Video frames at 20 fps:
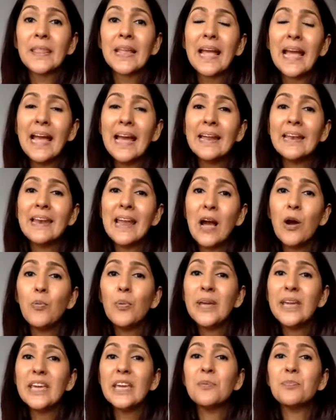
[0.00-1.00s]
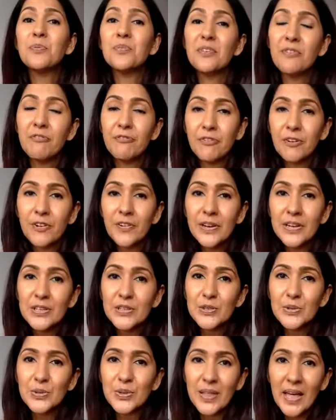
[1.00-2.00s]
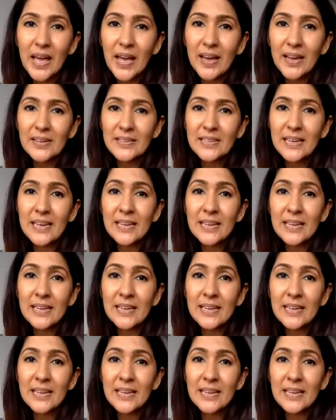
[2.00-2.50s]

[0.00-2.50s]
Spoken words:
and now we keep referring to that.